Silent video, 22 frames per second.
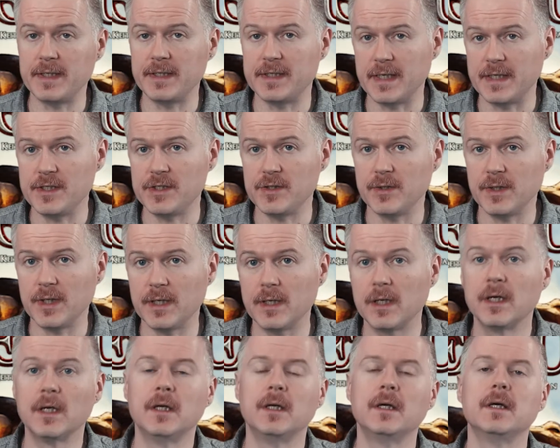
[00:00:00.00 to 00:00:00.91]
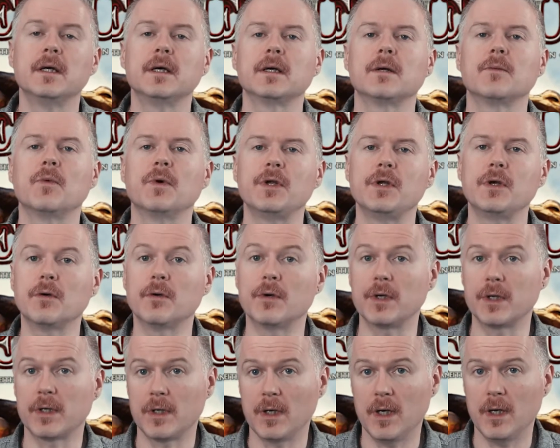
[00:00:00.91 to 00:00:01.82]
dice you get when you go
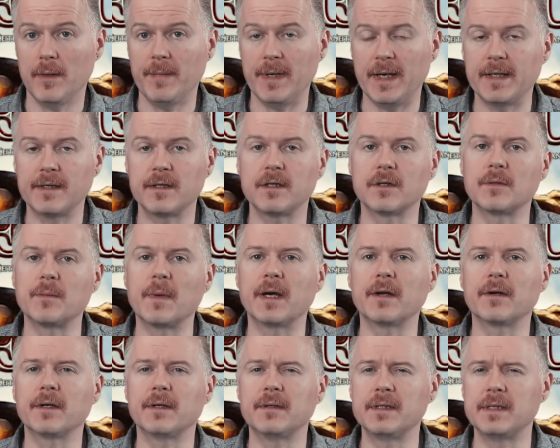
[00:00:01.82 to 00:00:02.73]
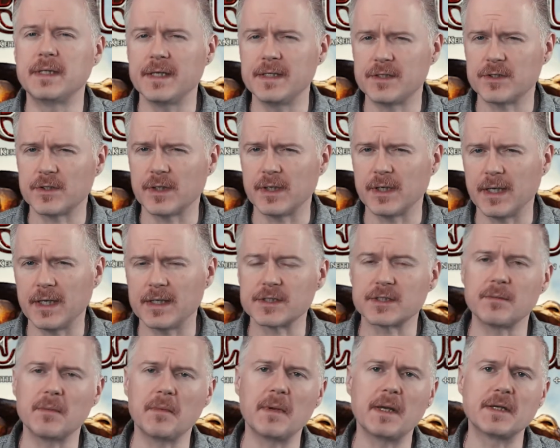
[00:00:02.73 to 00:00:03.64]
into combat, the amount of dice you're going to get is
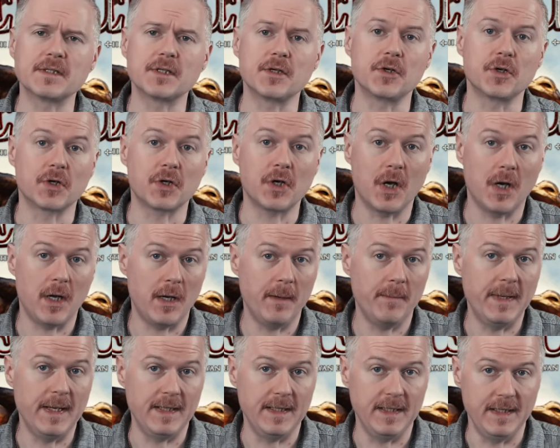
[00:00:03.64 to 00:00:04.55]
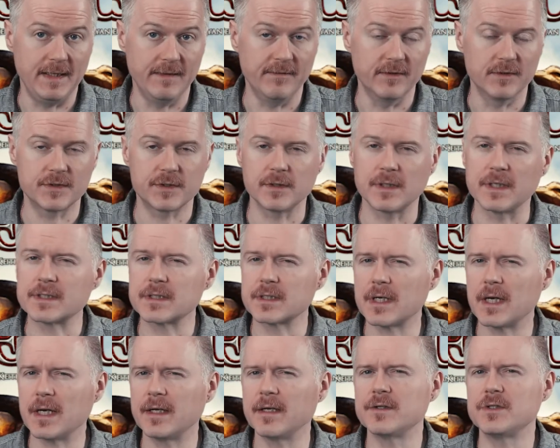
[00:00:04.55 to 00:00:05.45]
going to be based on your combat level. So that's
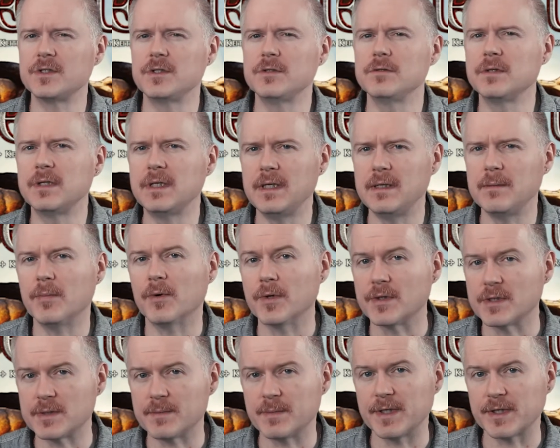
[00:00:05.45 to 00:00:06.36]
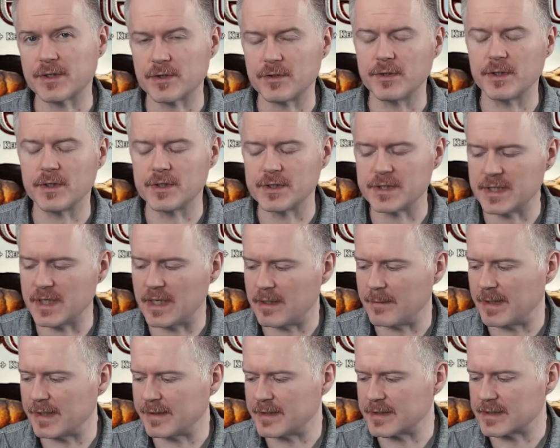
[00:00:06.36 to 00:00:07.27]
kind of two key points to make sure you understand
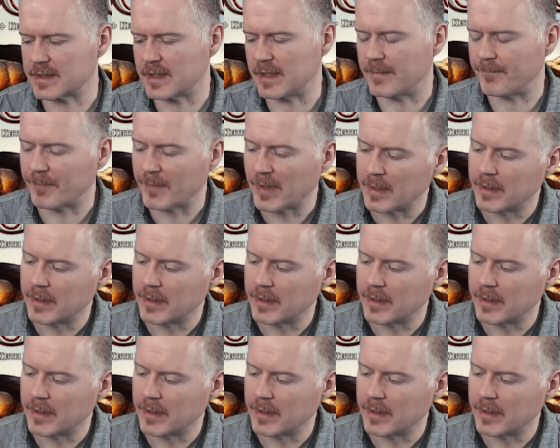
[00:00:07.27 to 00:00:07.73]
about this game.